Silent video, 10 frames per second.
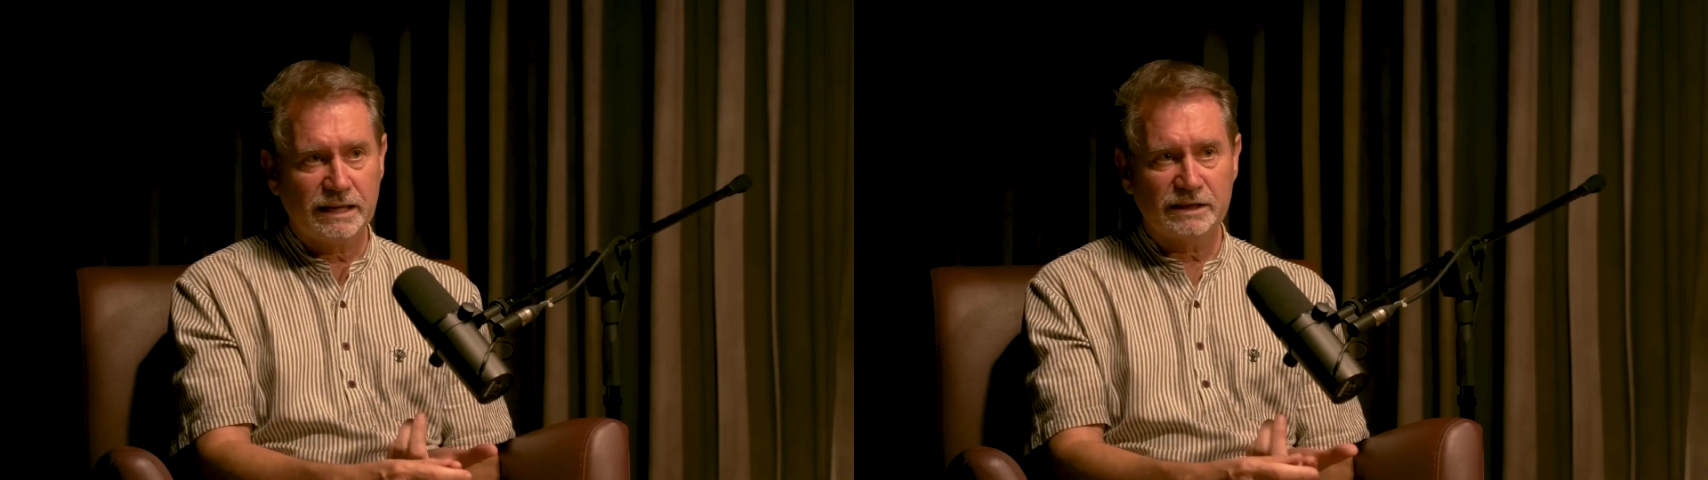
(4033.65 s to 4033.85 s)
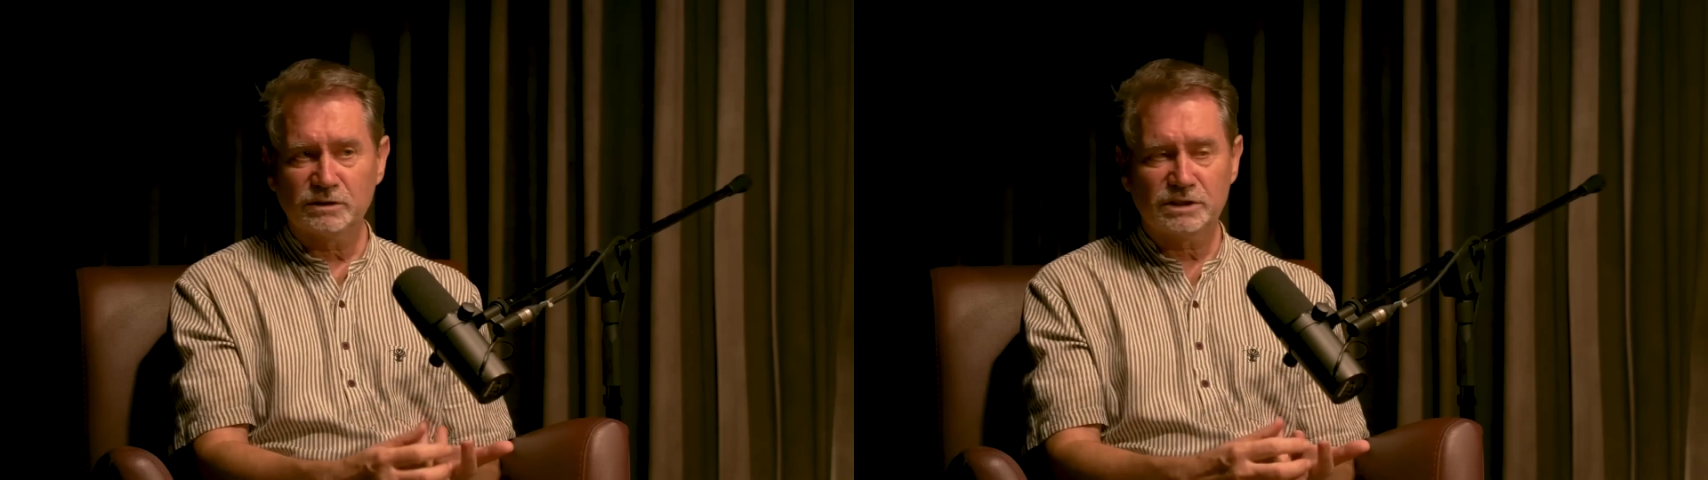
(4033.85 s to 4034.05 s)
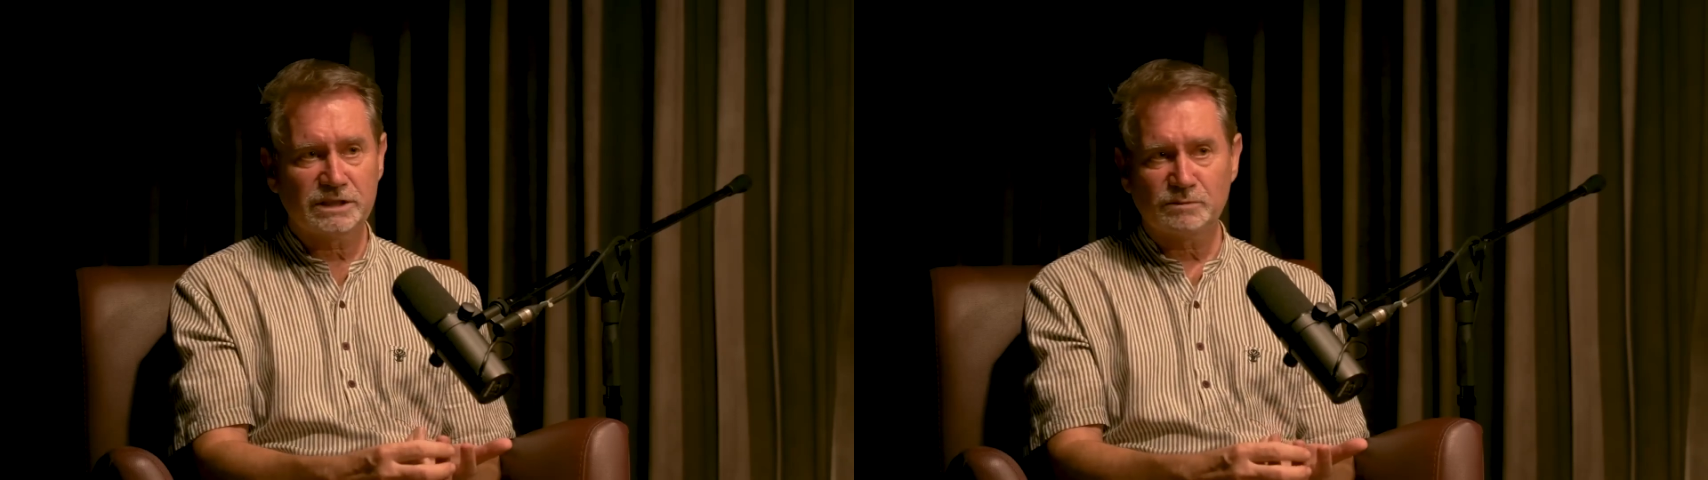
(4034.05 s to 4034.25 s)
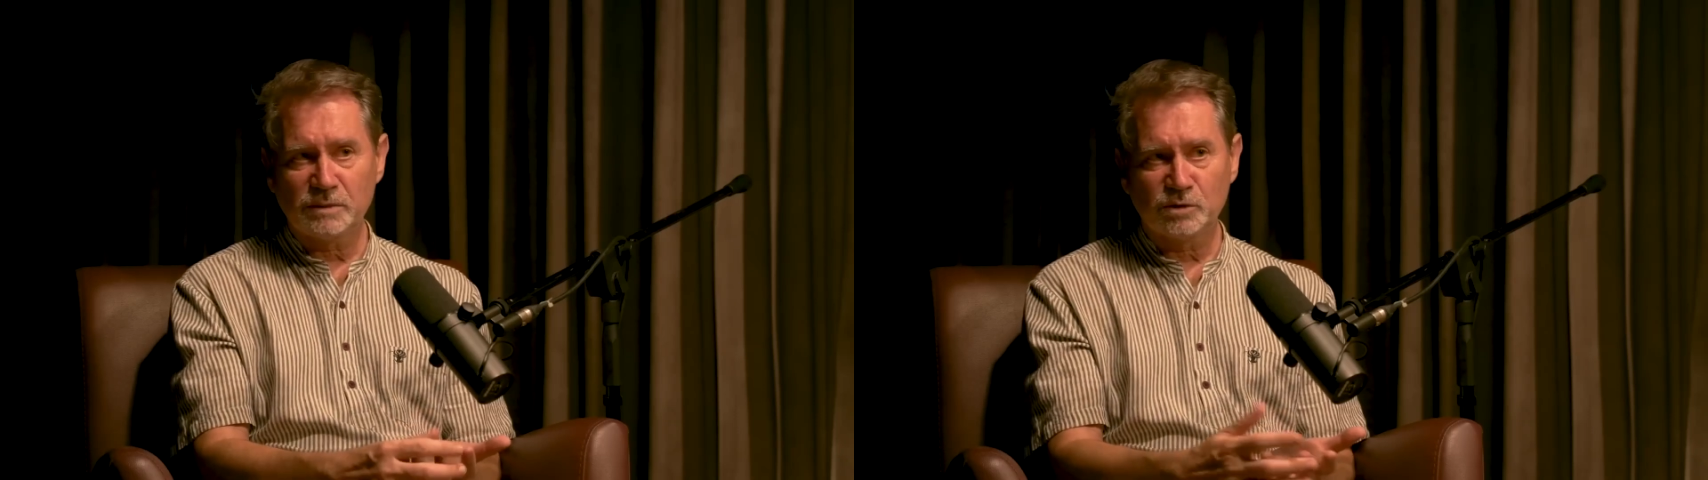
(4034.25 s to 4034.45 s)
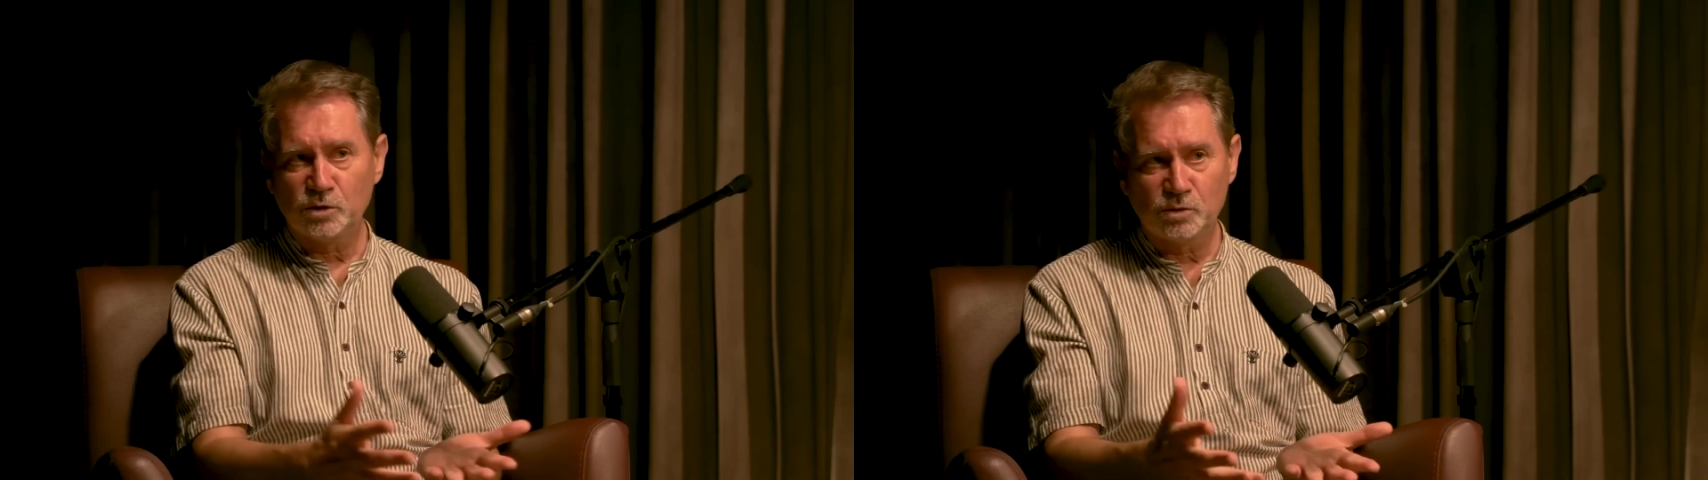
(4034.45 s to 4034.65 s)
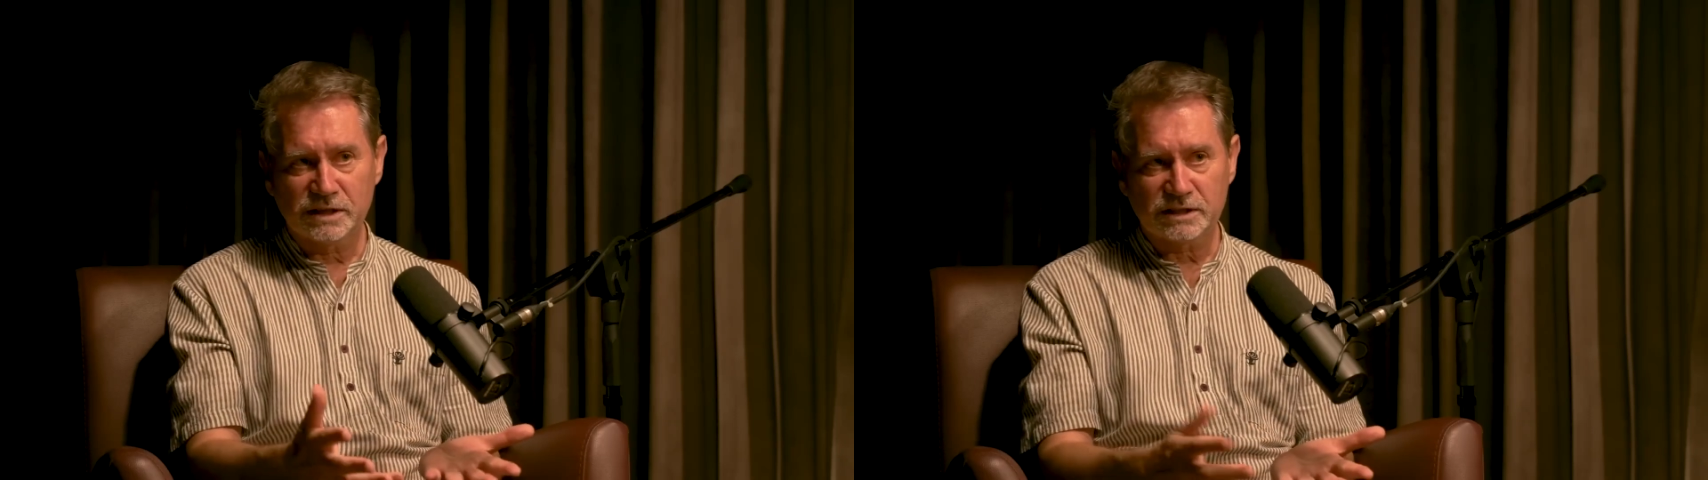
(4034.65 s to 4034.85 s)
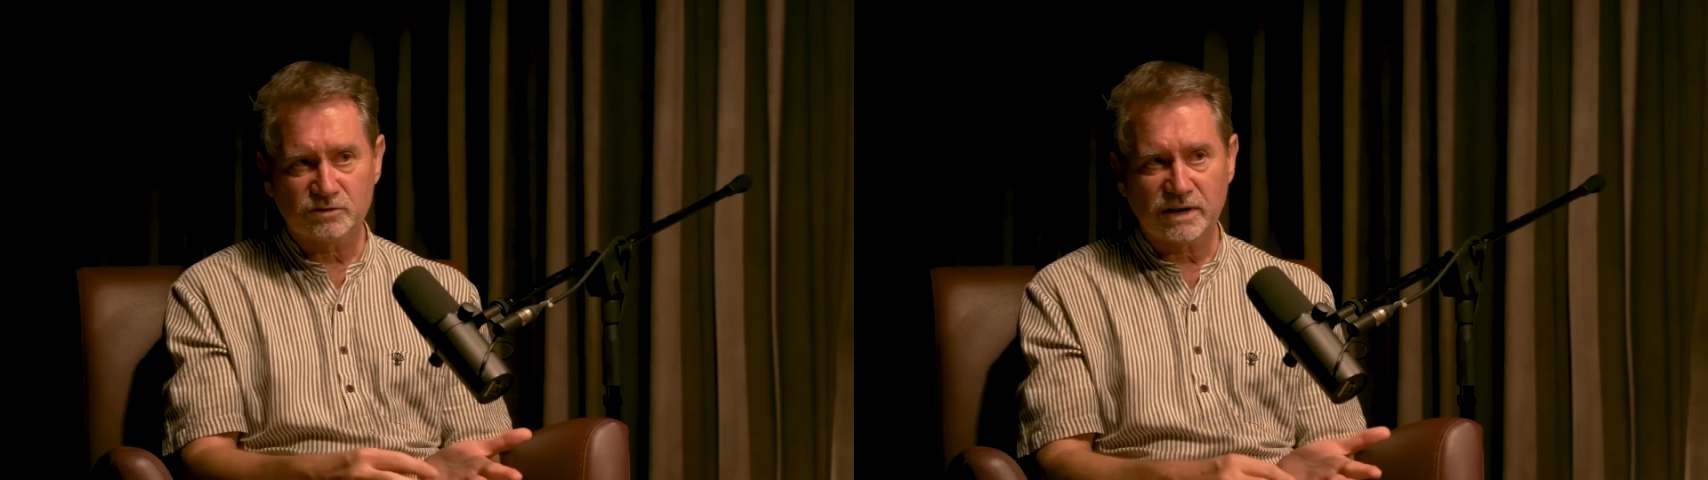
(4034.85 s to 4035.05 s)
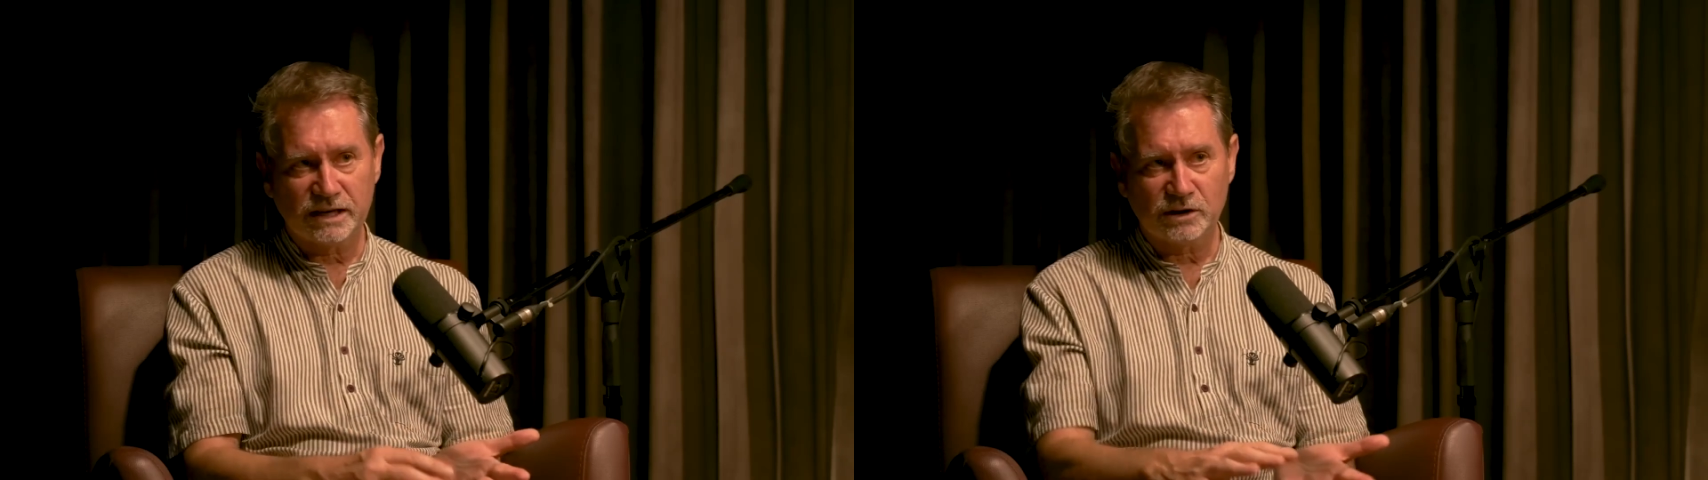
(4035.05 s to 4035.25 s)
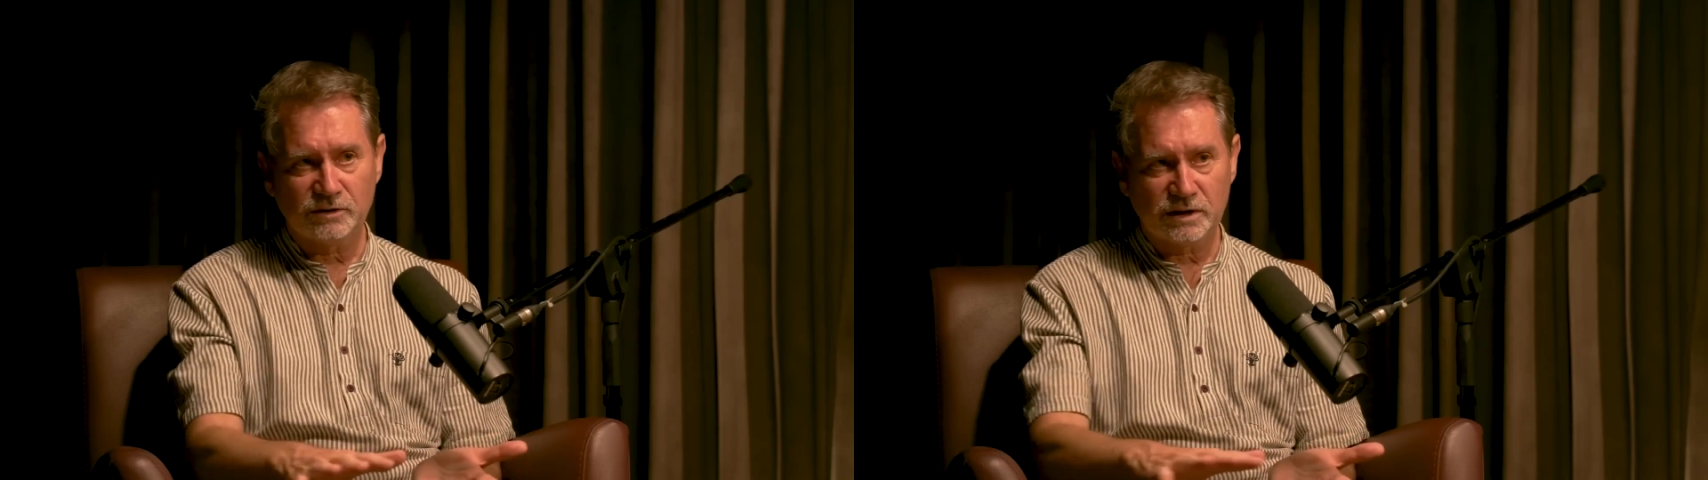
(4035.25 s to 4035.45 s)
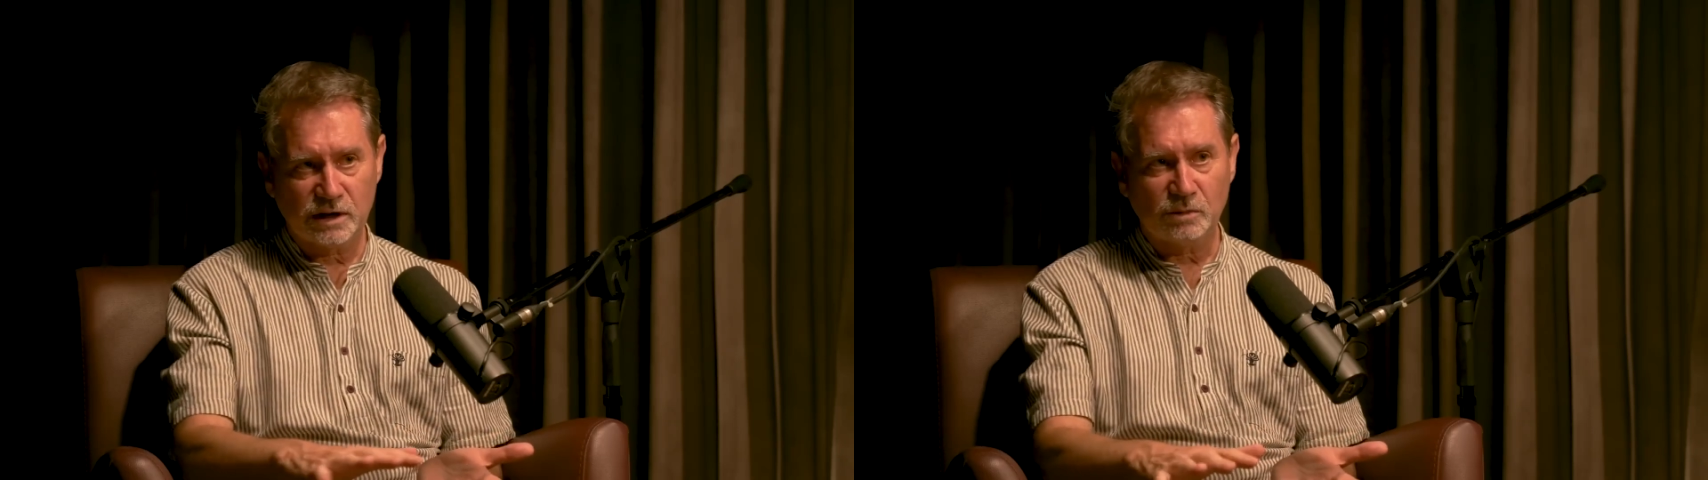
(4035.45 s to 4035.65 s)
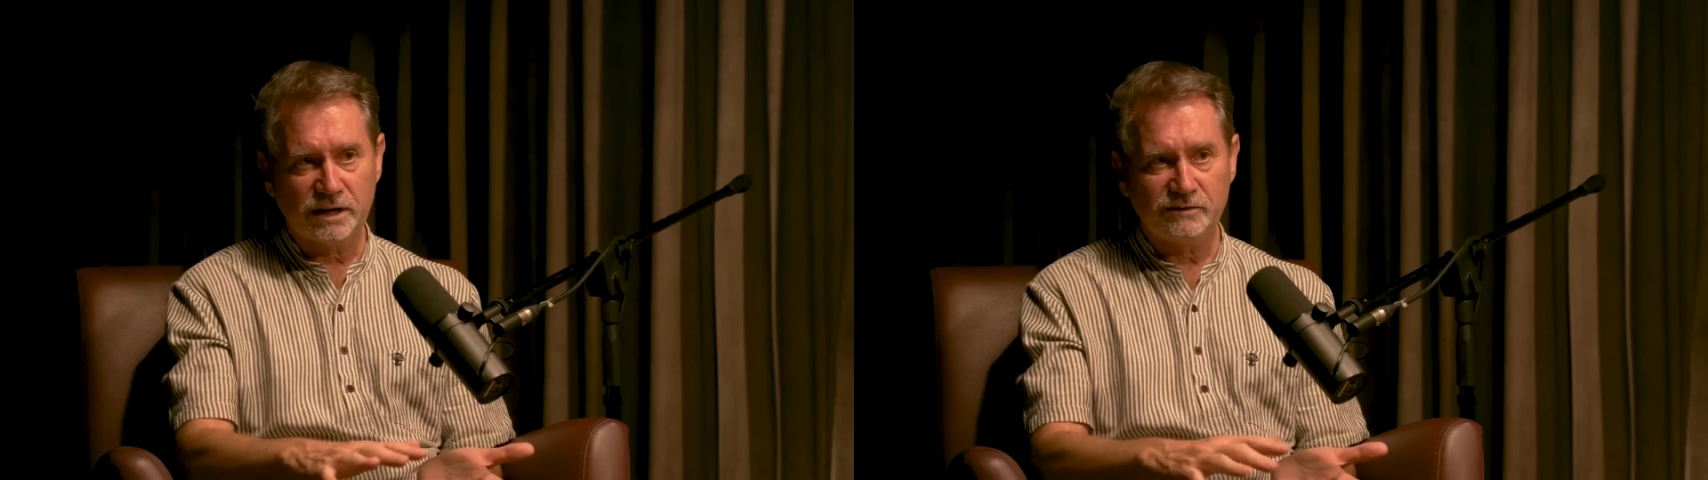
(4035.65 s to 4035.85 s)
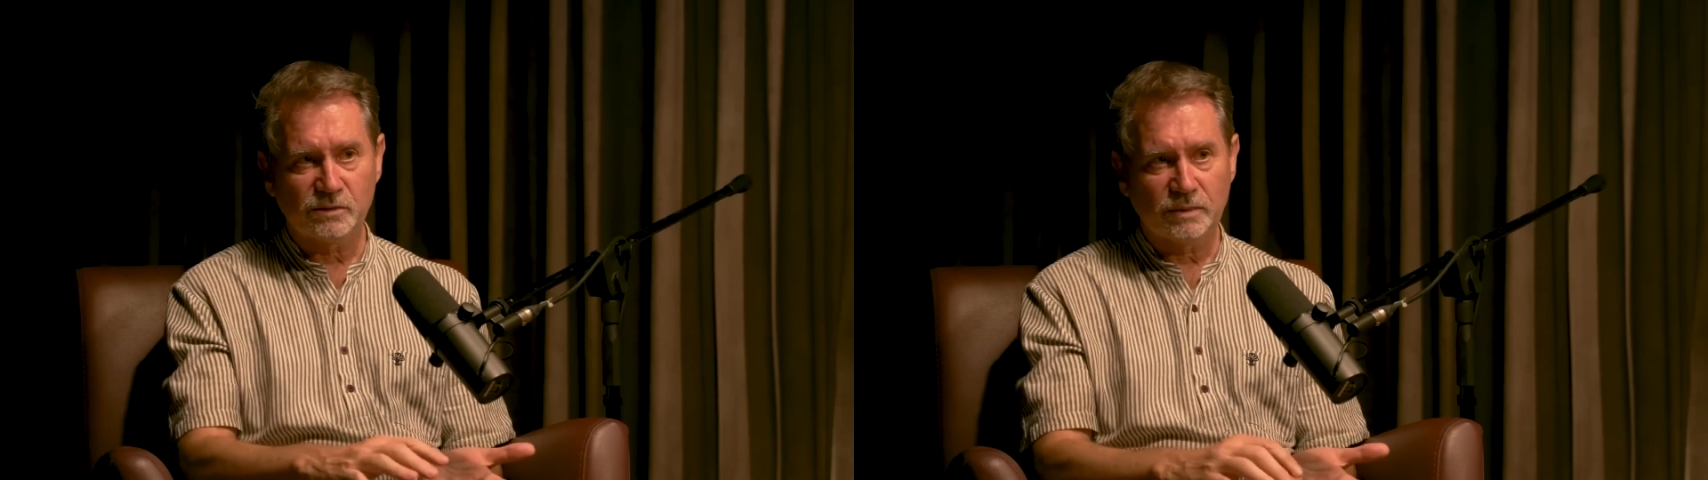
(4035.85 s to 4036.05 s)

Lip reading: It's not just people who are struggling on the lower level.